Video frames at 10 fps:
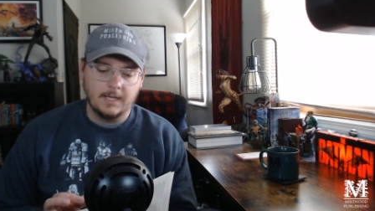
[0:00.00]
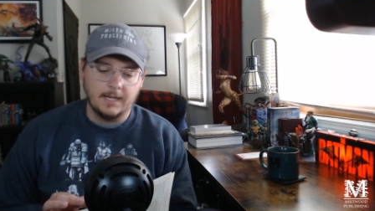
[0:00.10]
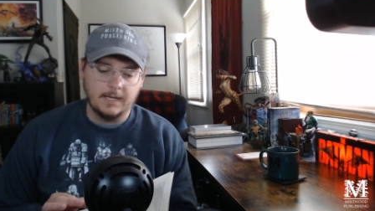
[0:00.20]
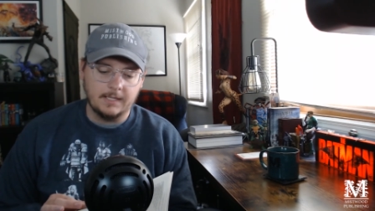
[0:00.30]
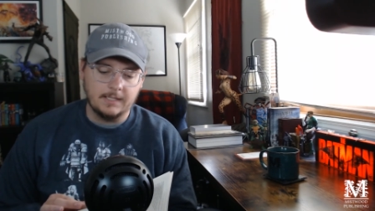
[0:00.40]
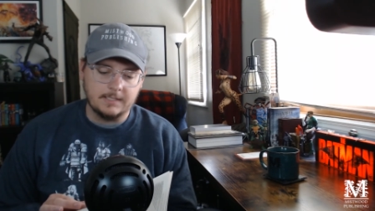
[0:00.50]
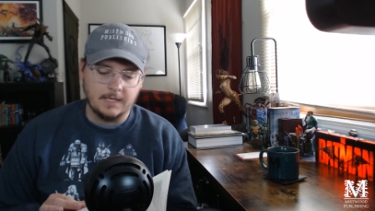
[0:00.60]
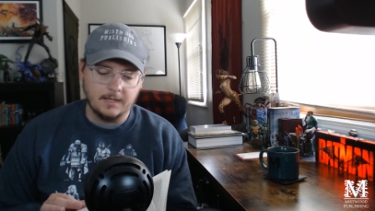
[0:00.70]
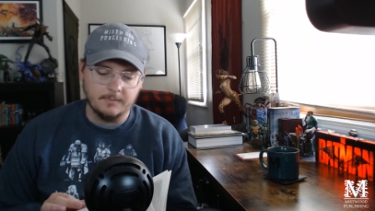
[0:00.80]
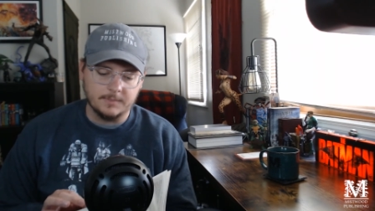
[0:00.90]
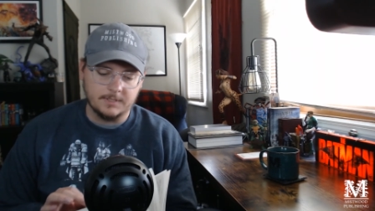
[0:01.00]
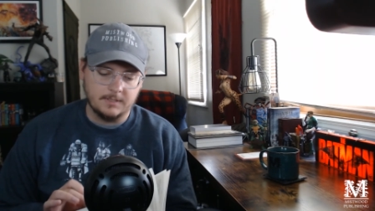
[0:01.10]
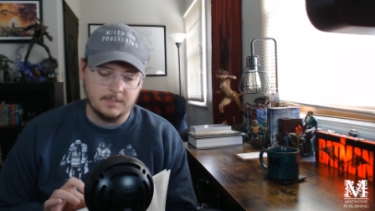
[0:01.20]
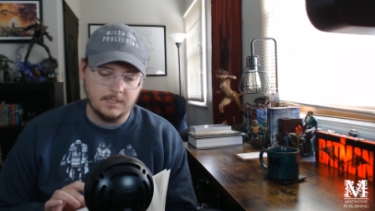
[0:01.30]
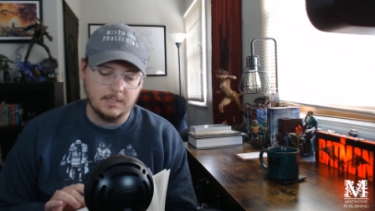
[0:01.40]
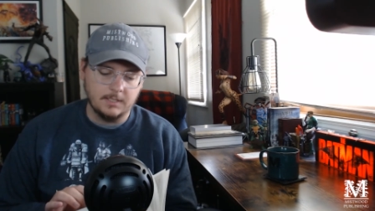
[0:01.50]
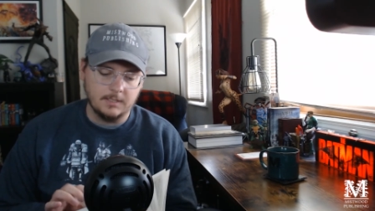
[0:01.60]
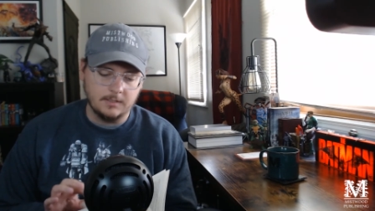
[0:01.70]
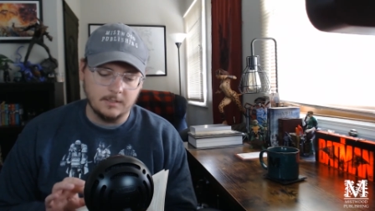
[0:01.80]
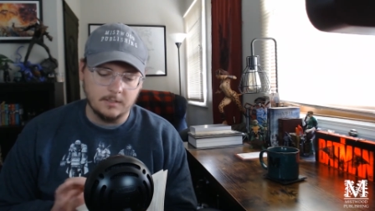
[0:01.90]
and he tempts
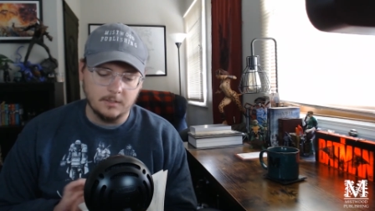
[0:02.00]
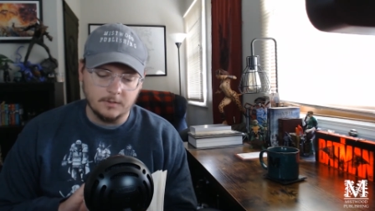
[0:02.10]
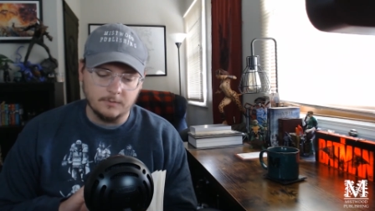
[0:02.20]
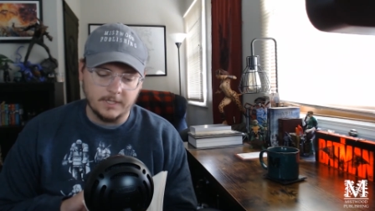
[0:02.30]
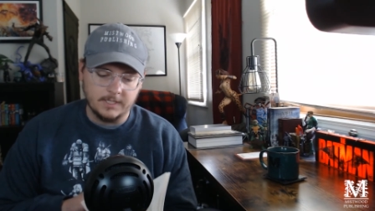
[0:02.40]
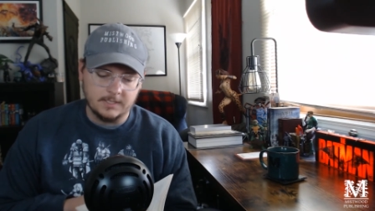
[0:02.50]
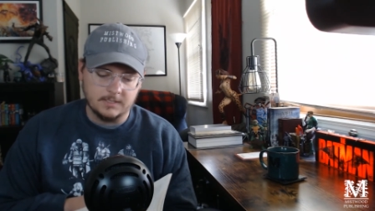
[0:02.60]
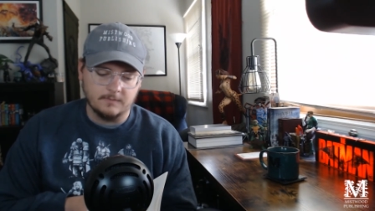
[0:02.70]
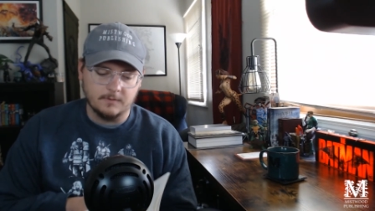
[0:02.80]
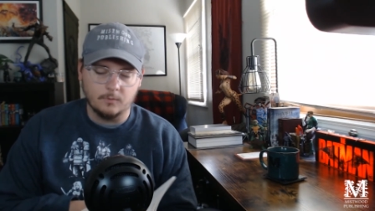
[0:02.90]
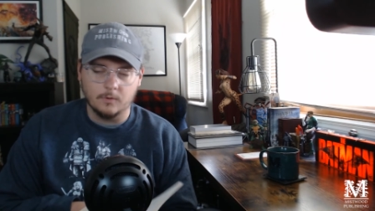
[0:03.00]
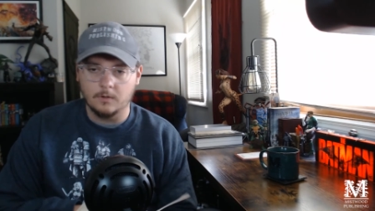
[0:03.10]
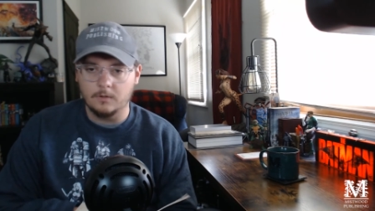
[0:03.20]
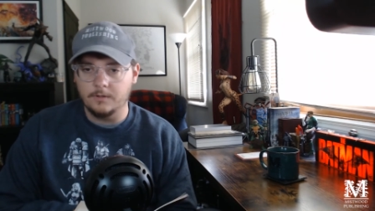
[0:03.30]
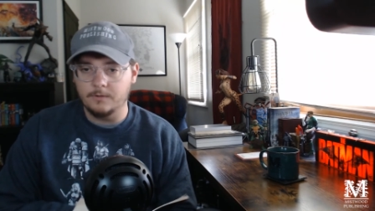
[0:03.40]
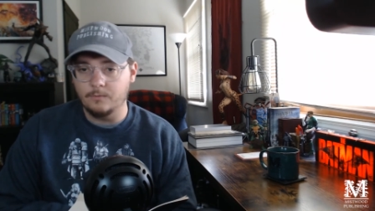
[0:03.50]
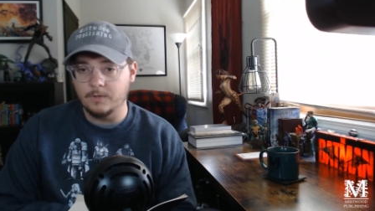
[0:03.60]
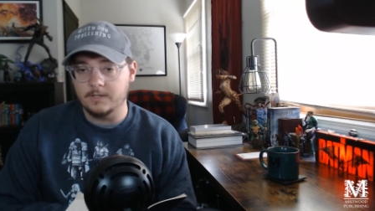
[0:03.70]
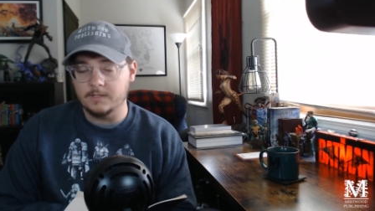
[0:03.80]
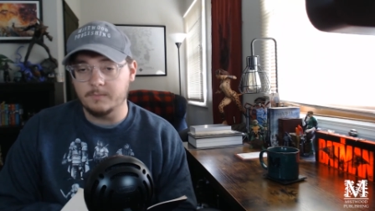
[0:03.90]
the good races of the world
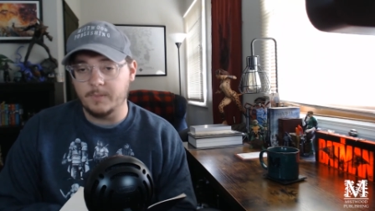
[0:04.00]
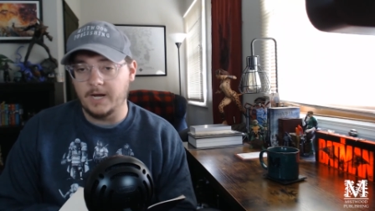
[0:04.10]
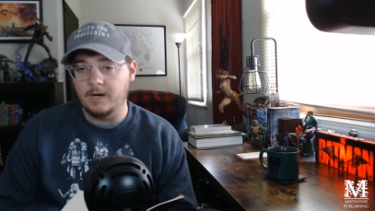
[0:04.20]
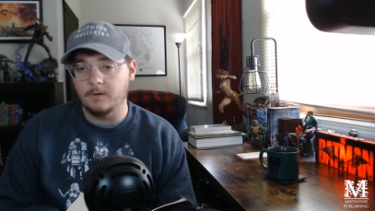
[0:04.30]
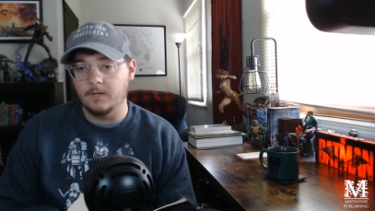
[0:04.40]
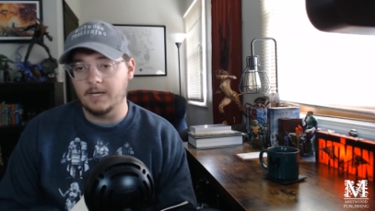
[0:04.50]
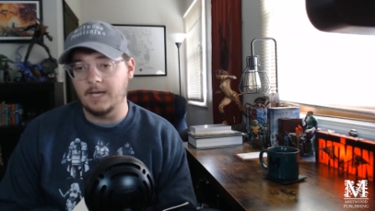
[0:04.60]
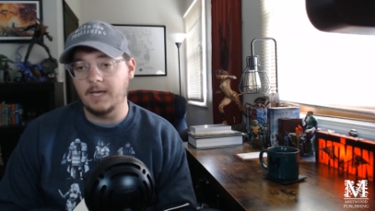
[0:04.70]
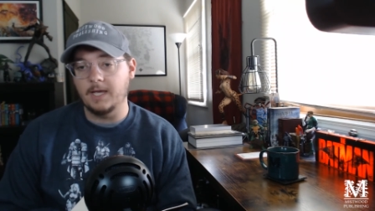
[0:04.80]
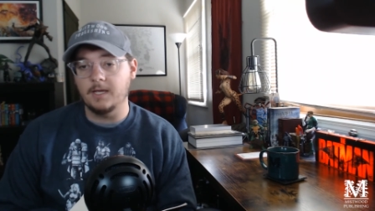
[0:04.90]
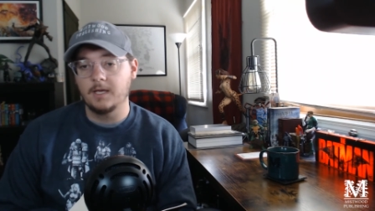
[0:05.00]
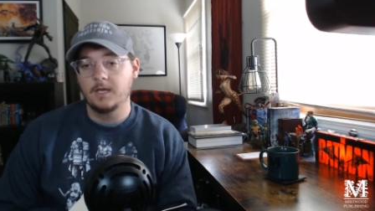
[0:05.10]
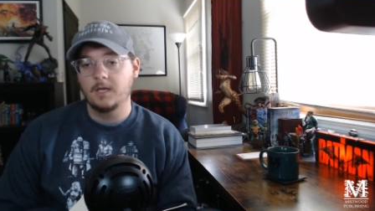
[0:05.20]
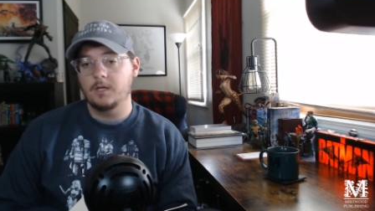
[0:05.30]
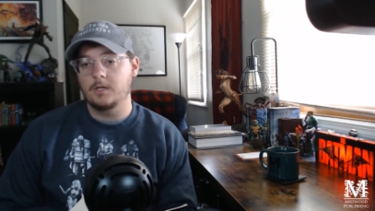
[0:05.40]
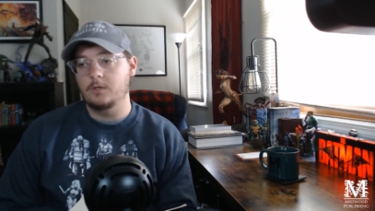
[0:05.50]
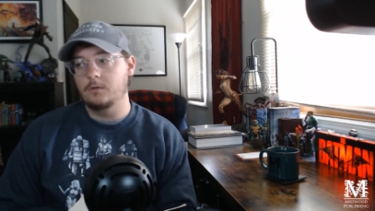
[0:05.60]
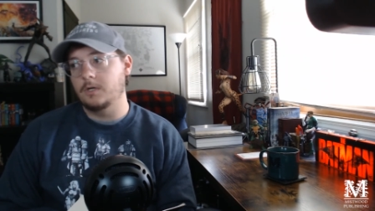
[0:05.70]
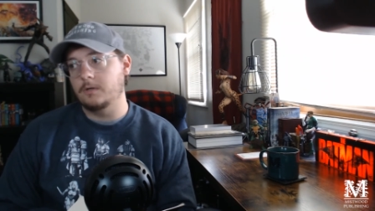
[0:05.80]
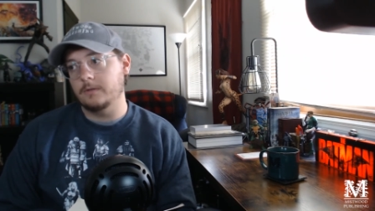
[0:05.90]
with its power. Like, hey, you
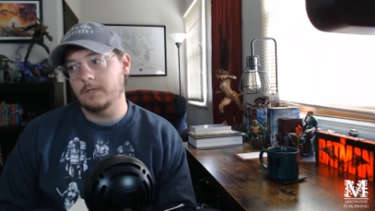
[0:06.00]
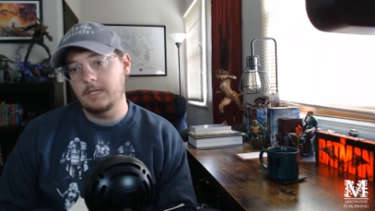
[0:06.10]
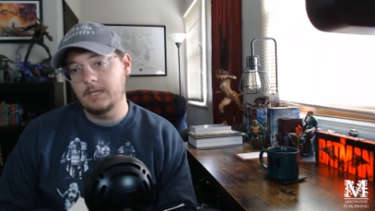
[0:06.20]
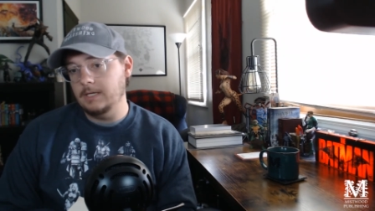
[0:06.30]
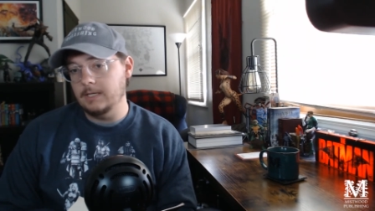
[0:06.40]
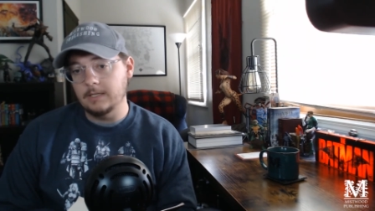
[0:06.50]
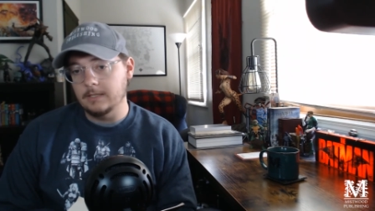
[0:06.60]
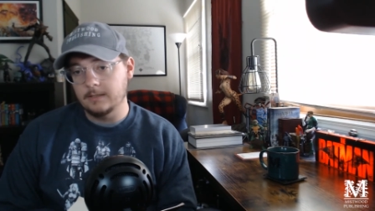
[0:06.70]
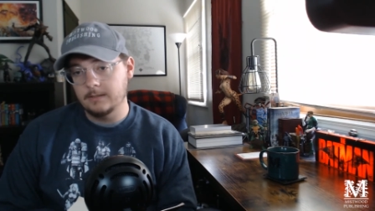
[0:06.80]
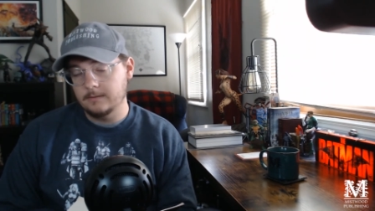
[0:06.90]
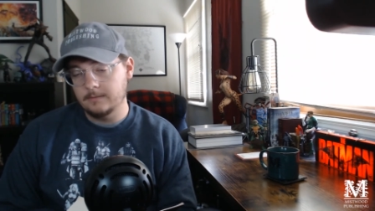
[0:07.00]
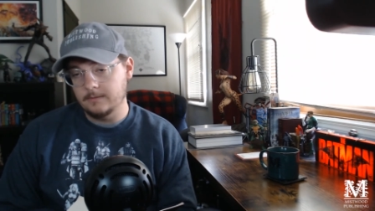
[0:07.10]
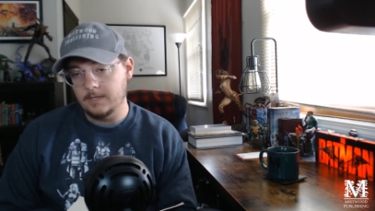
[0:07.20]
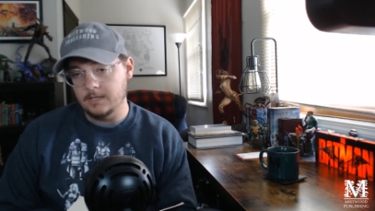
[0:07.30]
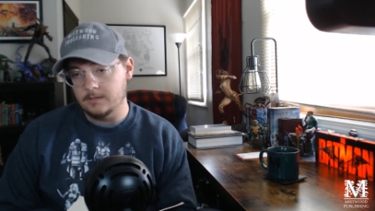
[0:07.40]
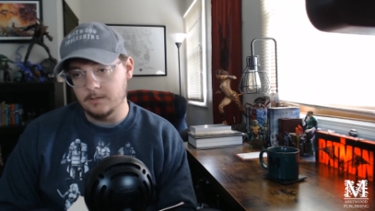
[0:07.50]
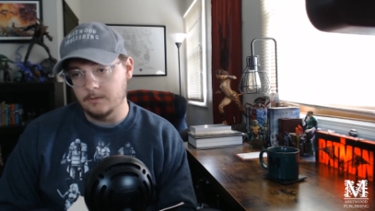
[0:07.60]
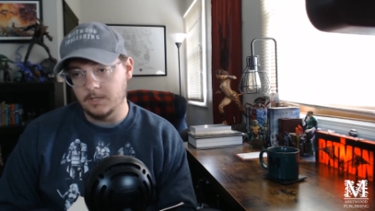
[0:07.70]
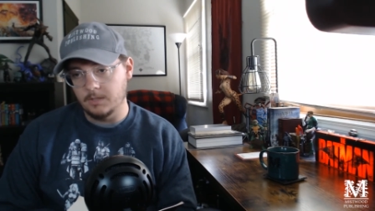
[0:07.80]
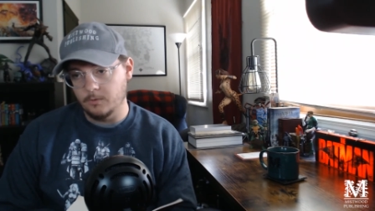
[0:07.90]
don't need
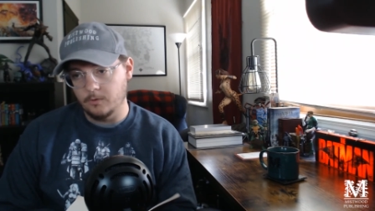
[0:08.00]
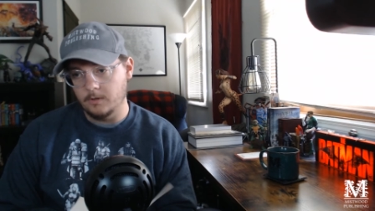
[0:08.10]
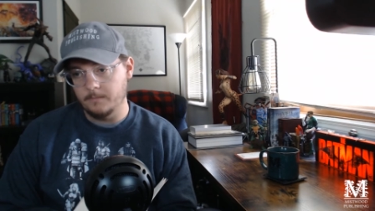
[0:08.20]
Gesu anymore.